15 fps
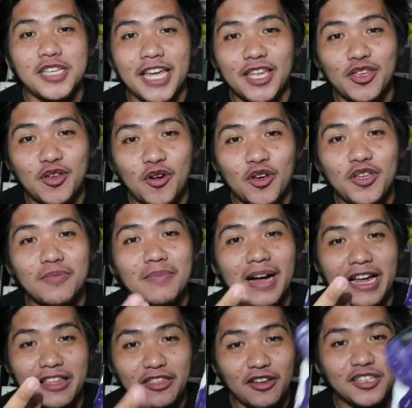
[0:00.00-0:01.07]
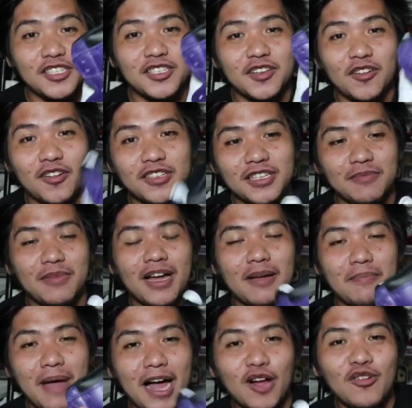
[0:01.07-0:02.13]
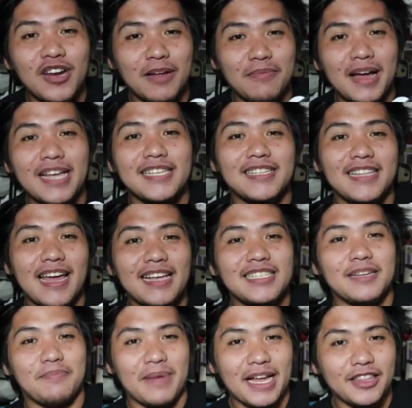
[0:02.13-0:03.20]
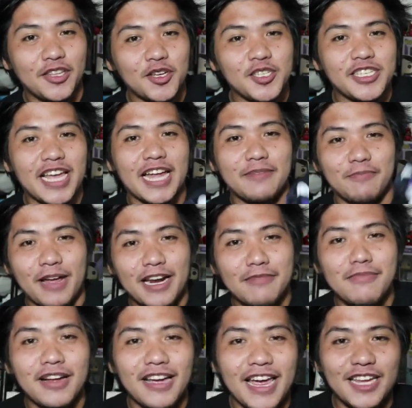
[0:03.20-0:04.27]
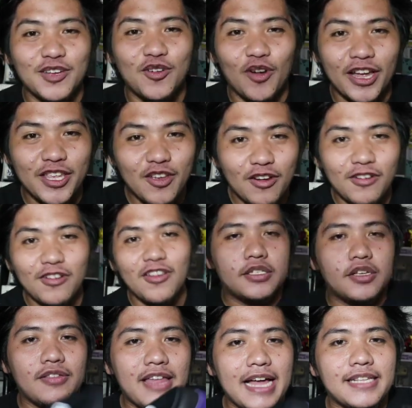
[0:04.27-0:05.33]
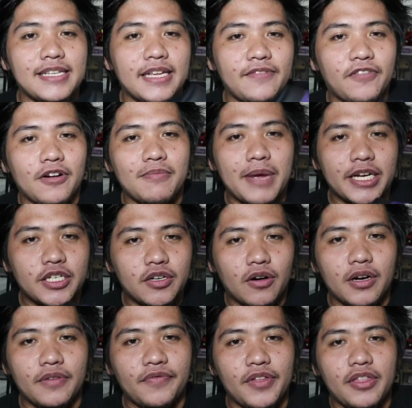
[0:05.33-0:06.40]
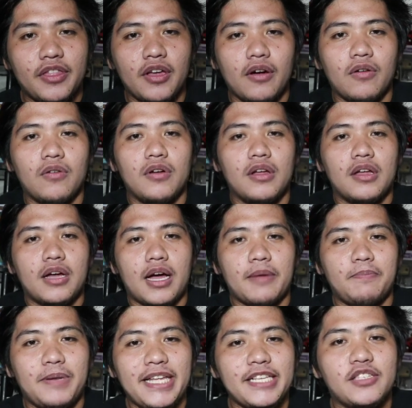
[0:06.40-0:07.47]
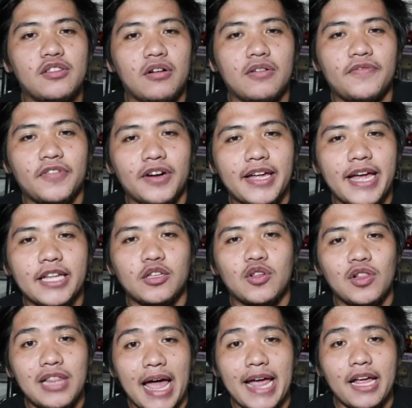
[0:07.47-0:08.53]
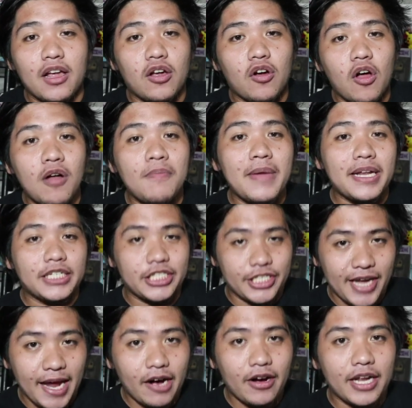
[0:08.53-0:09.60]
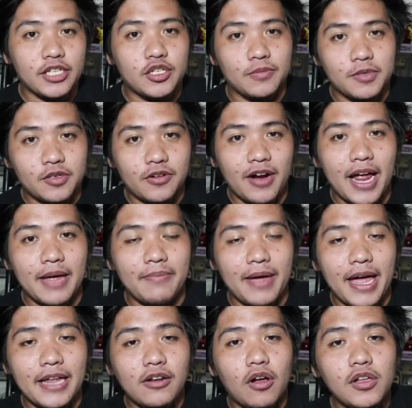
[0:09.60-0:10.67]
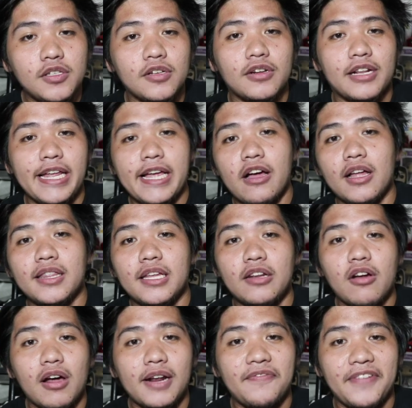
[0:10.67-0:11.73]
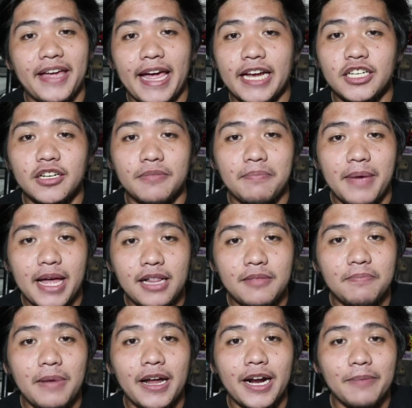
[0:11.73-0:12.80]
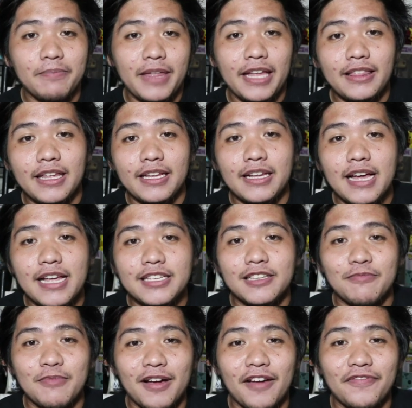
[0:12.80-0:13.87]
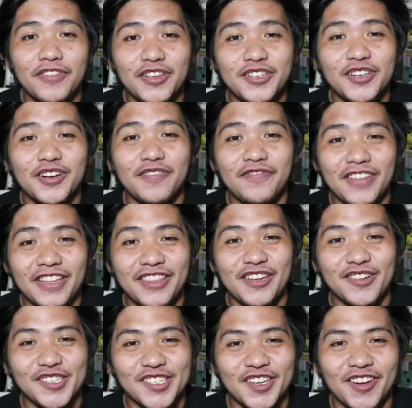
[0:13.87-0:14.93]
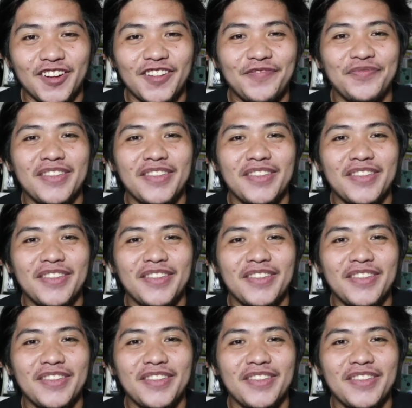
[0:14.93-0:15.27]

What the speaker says: ko sa inyo yung mga thoughts ko sa mga bagong labas na sapatos at para mag-guide ko kayo. So that's it for my short video. Please don't forget to like, comment, share, and subscribe. And also click on the notification bell para updated ka sa mga future videos ko.